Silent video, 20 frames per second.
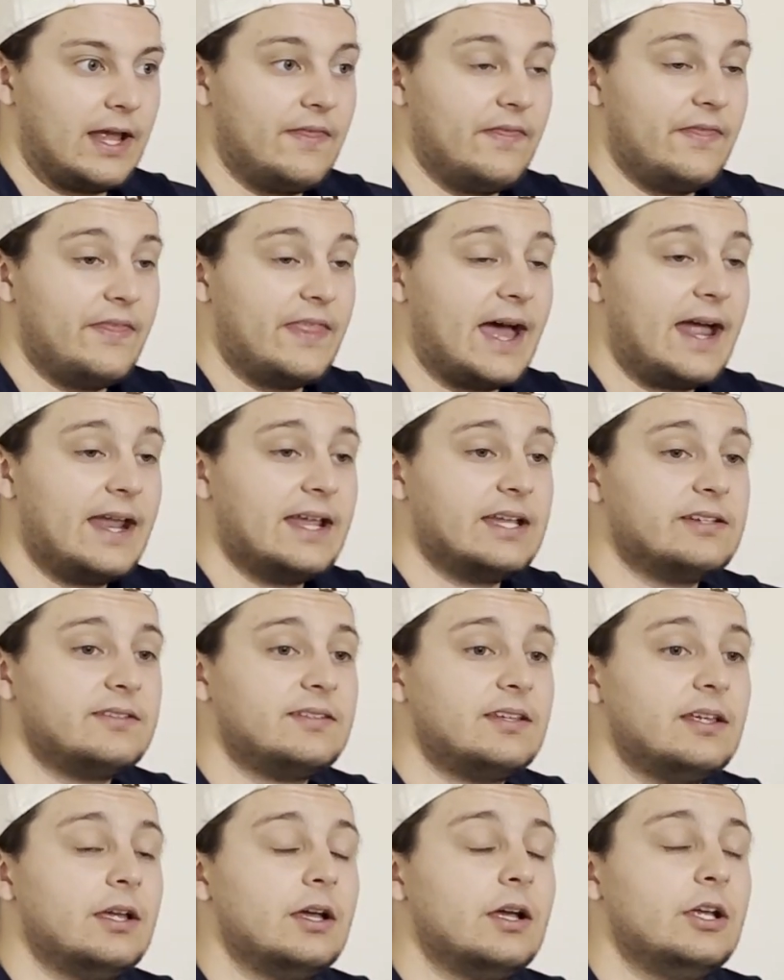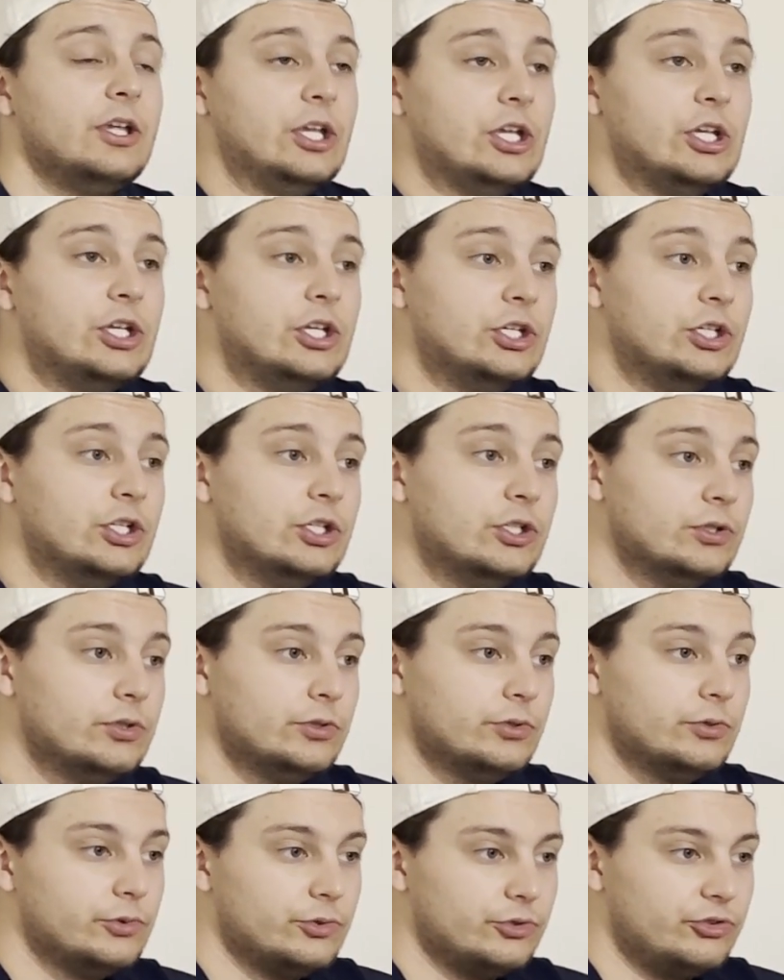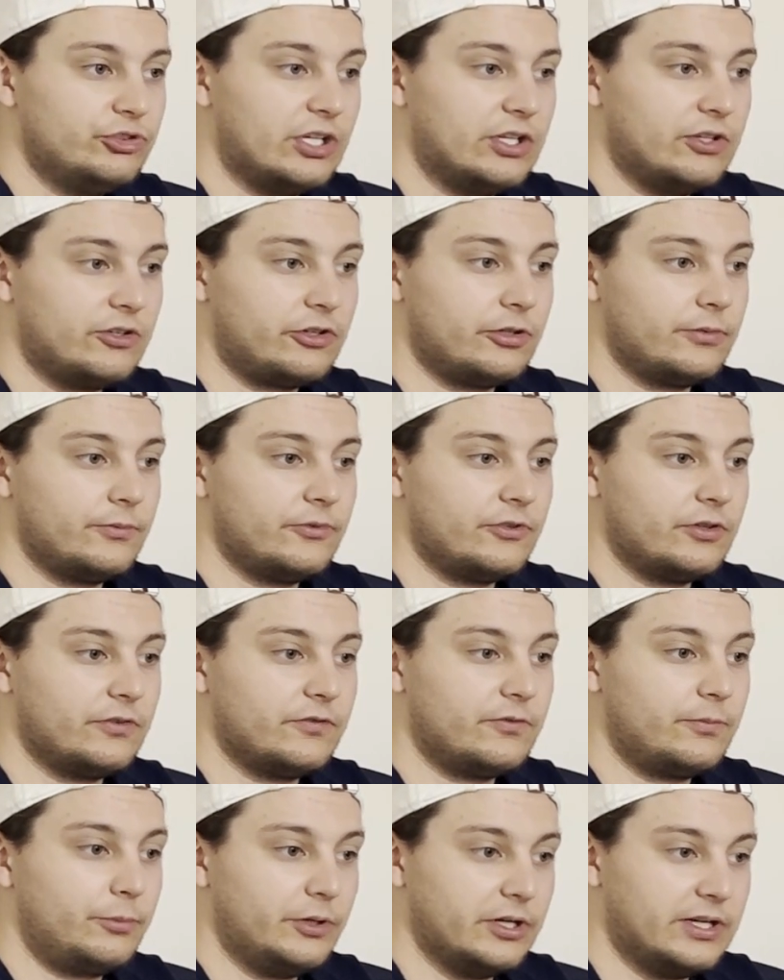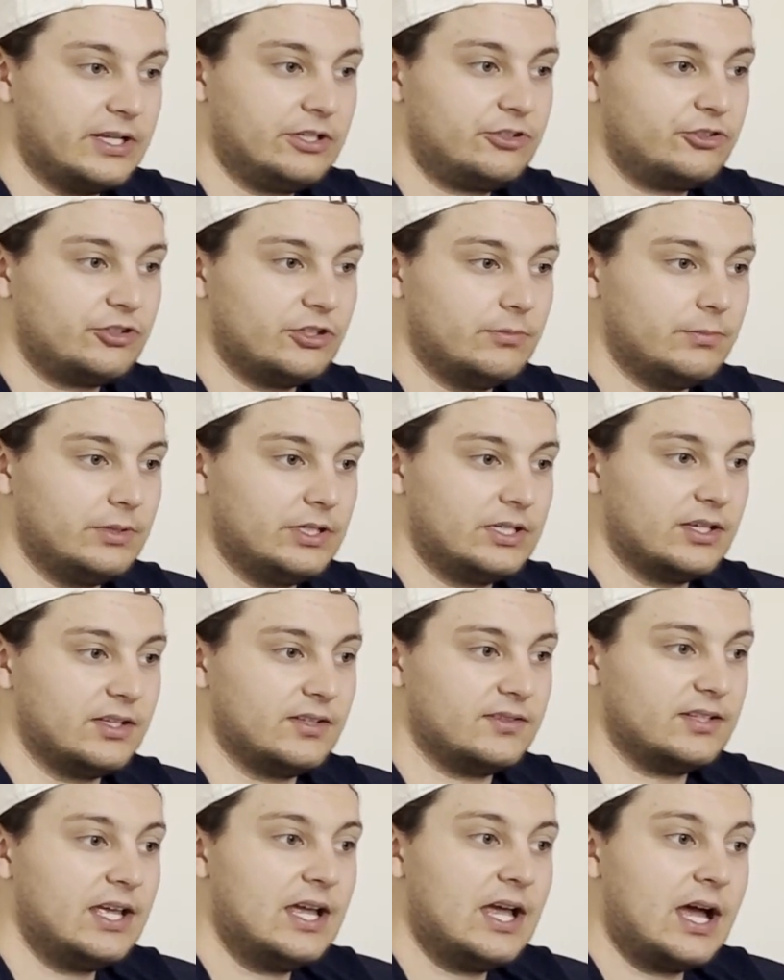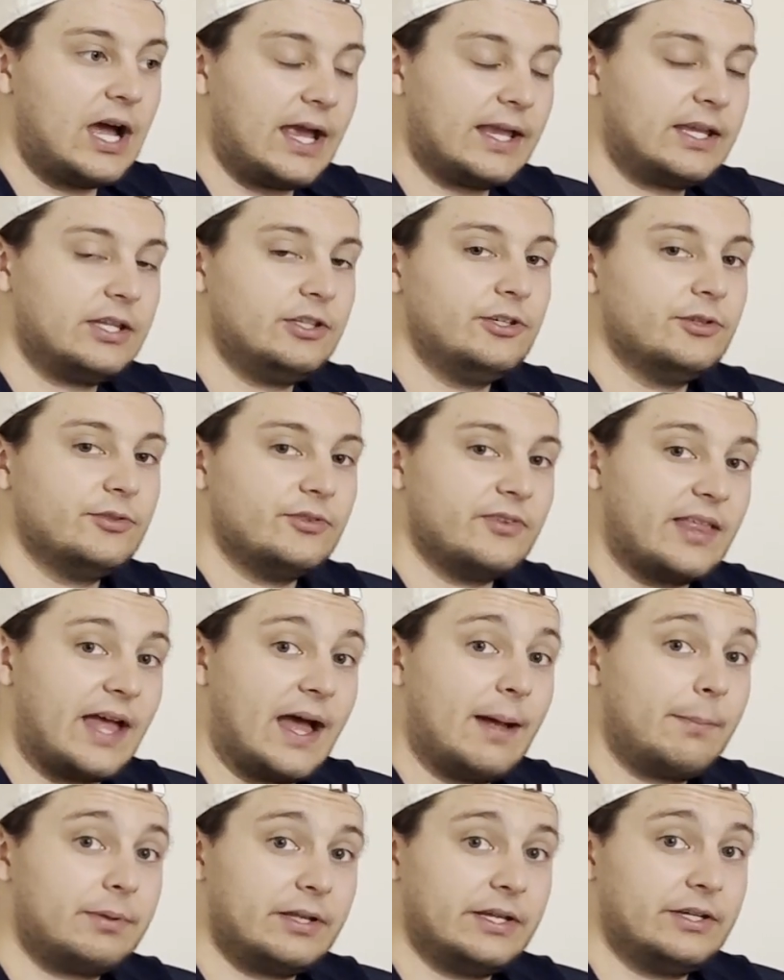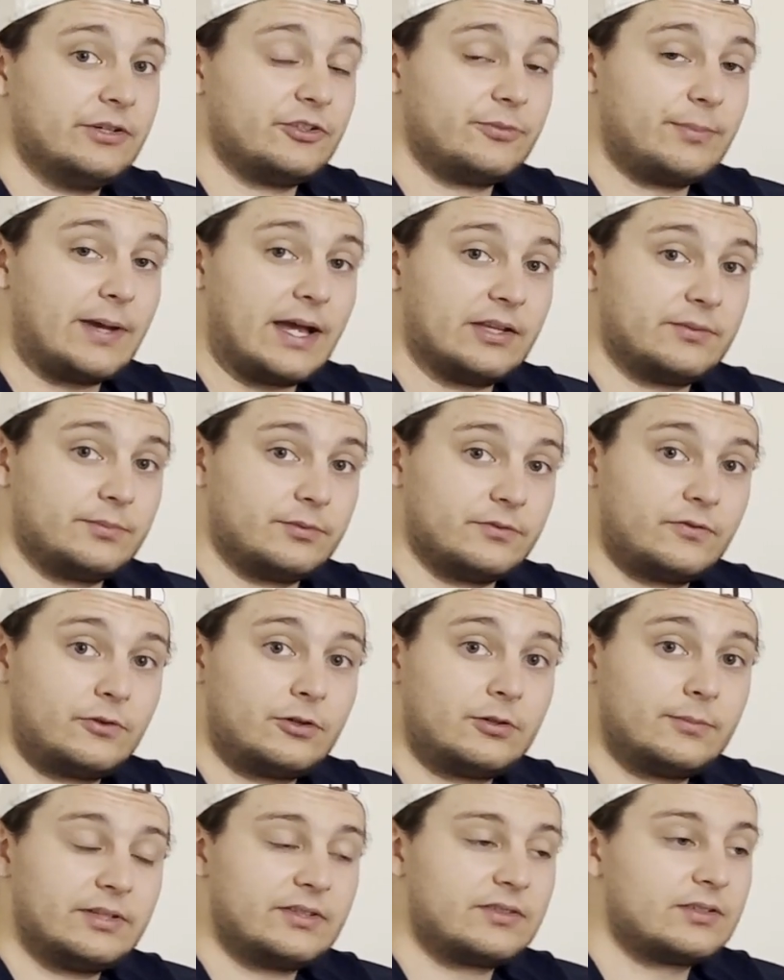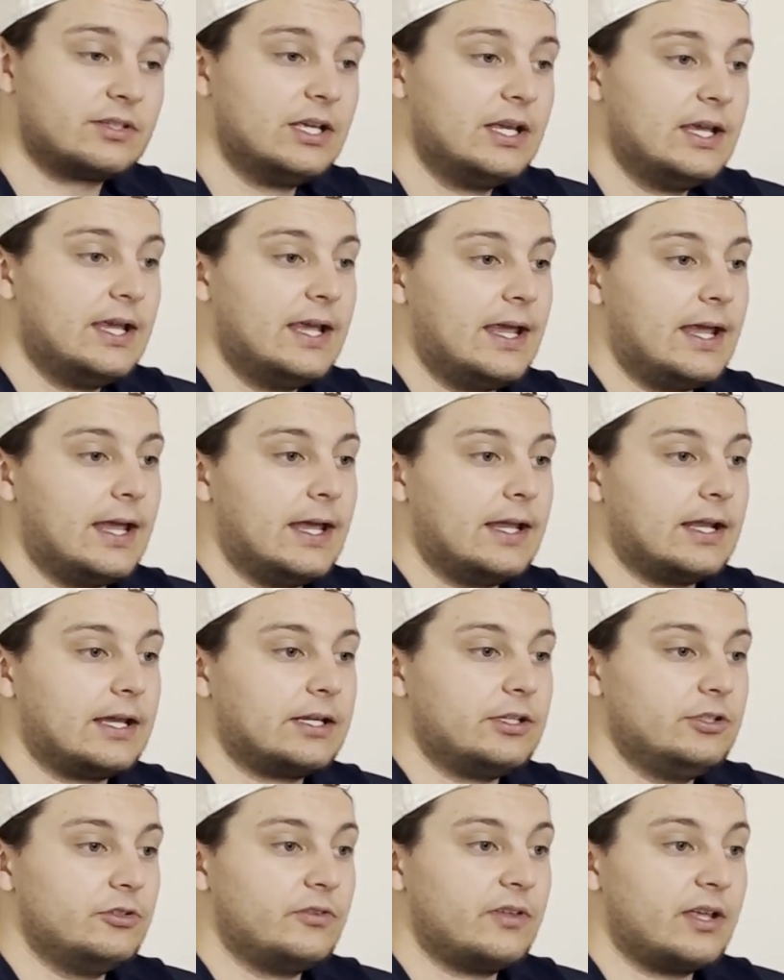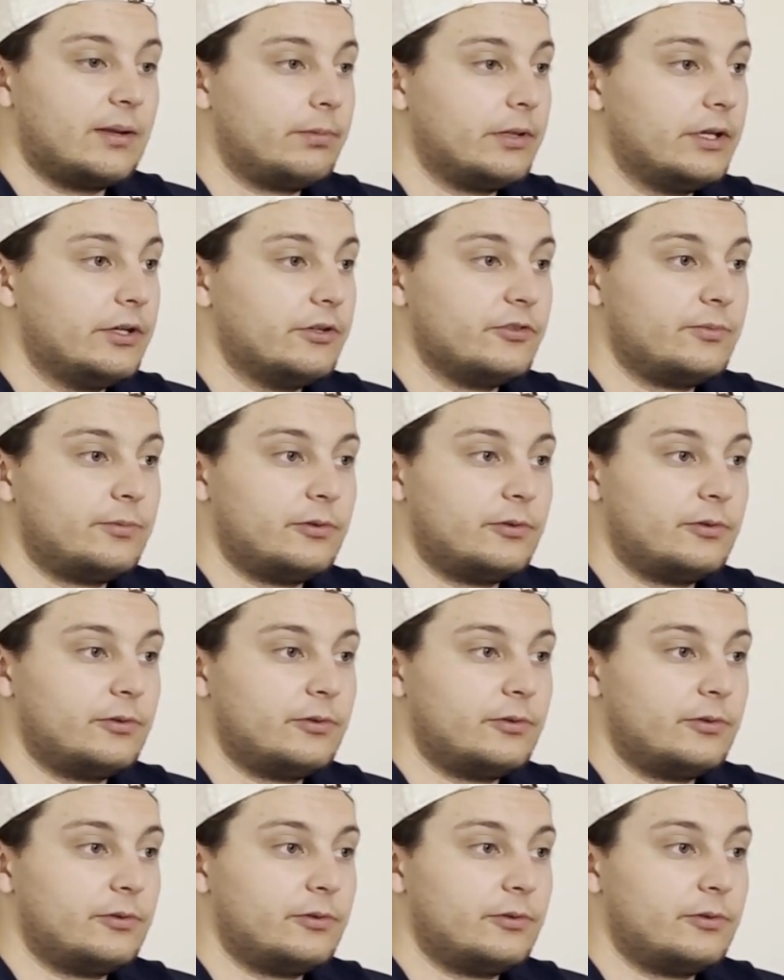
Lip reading: And that is huge in terms of prediction because I can use that player's past performance and I can use that player's